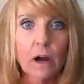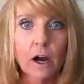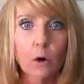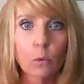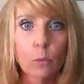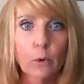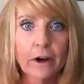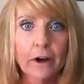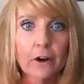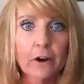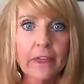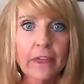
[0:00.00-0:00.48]

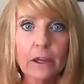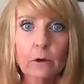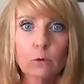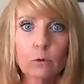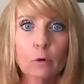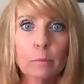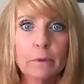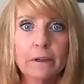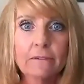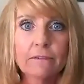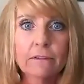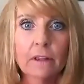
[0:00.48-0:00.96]
where they
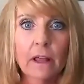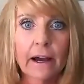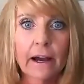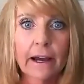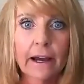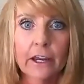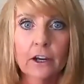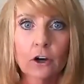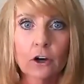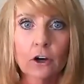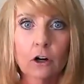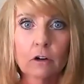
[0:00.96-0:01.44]
will be
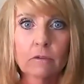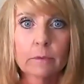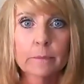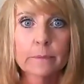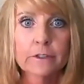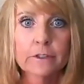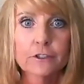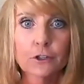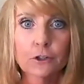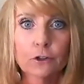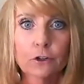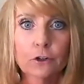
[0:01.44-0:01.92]
flying over
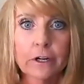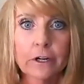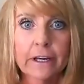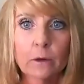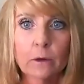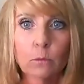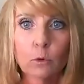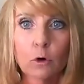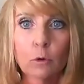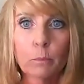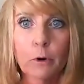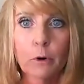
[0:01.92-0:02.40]
Missouri,
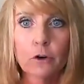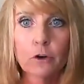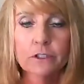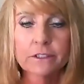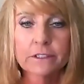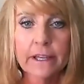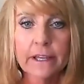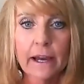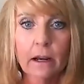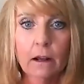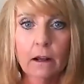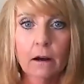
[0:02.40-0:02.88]
and we'll post
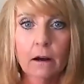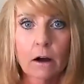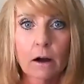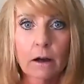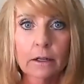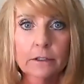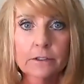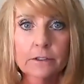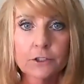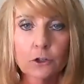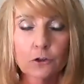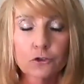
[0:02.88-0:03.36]
that
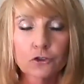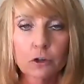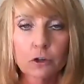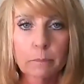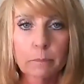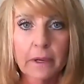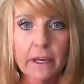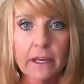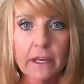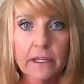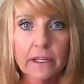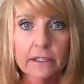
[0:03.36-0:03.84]
on social
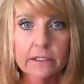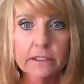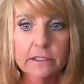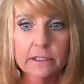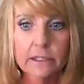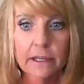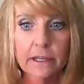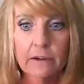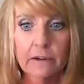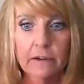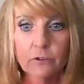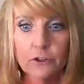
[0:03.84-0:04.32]
media
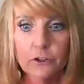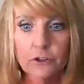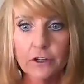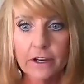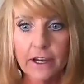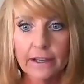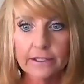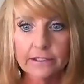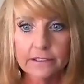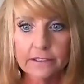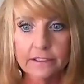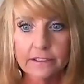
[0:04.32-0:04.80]
today for you
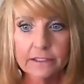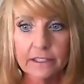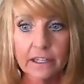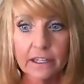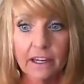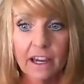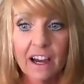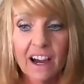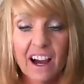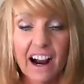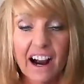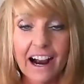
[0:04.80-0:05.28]
guys to
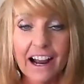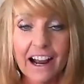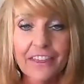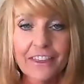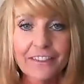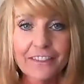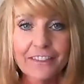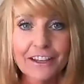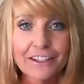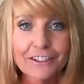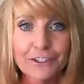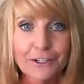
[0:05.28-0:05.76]
see. I
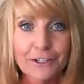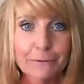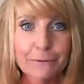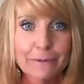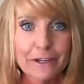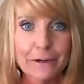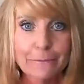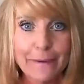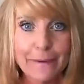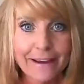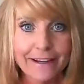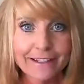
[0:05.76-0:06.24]
think that's going to
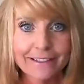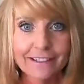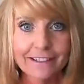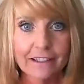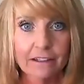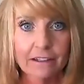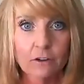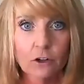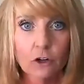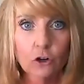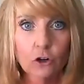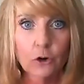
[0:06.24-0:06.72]
be
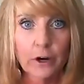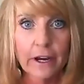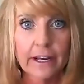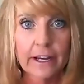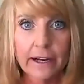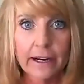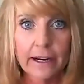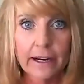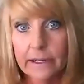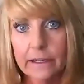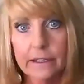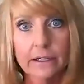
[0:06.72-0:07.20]
amazing. Great
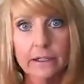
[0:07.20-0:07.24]
idea.